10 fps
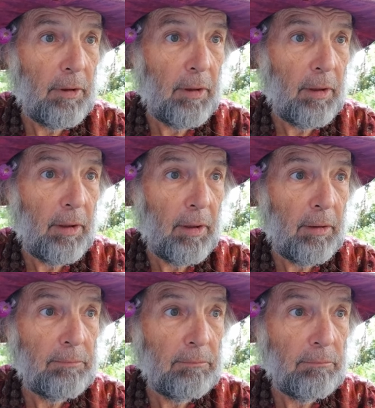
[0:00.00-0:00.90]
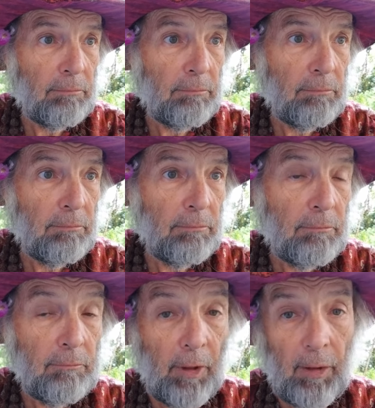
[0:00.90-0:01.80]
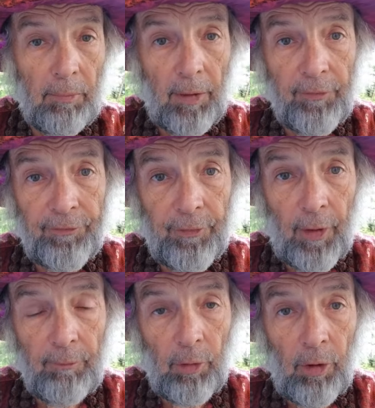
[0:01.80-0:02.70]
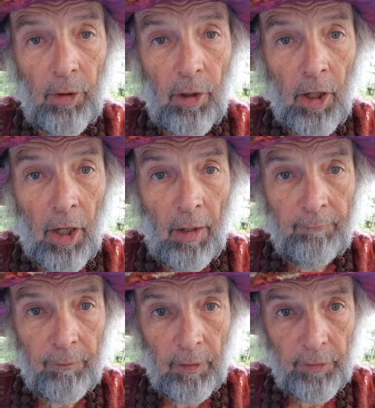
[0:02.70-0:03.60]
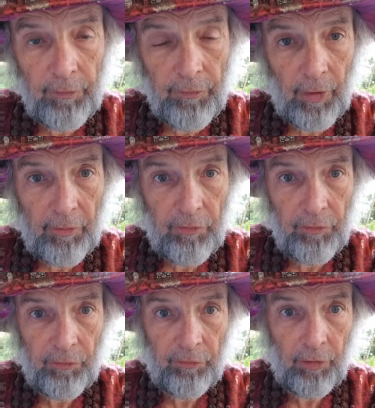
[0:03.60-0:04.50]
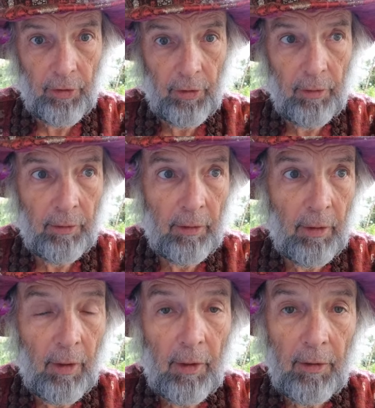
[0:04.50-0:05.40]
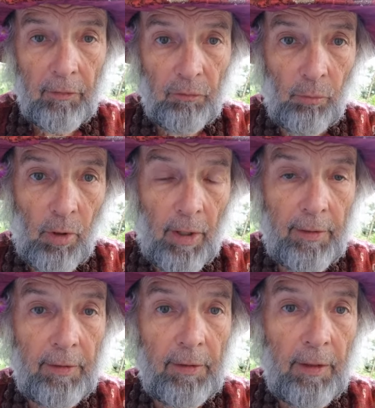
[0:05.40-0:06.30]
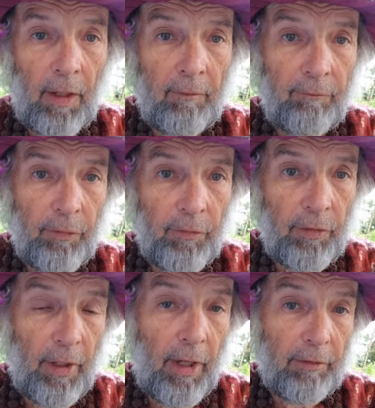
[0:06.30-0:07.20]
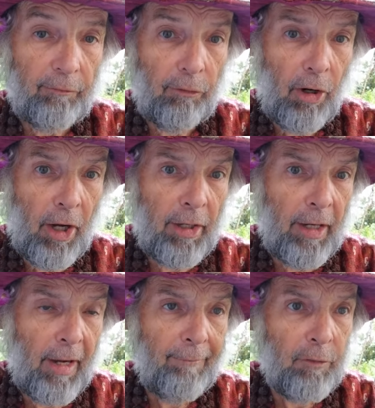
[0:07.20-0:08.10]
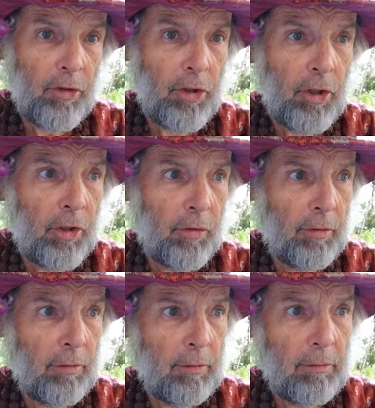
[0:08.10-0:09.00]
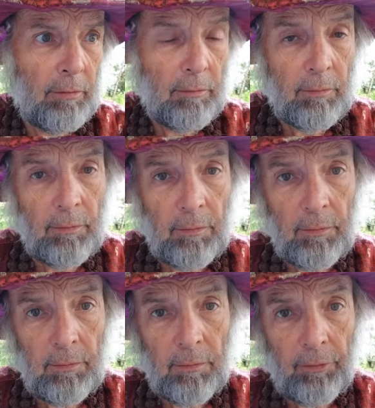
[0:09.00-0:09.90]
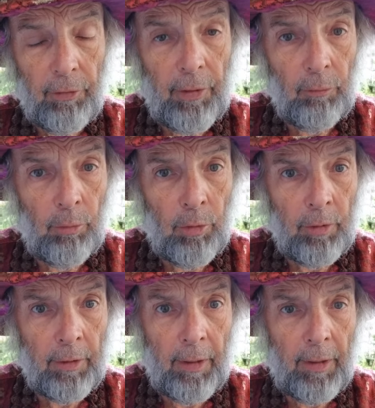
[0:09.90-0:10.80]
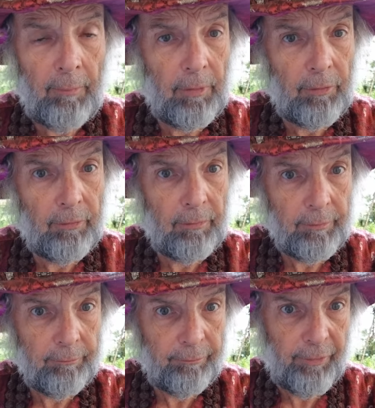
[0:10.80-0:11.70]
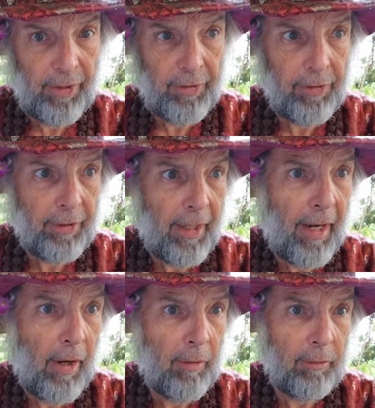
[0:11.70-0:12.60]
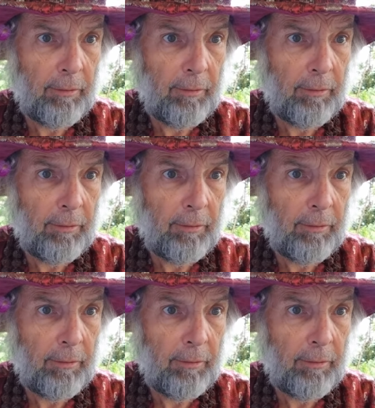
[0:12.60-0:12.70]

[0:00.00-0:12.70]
Well, by this time, the whole awful induction scene is winding down for the day. It's Friday afternoon. The great war game is fading out.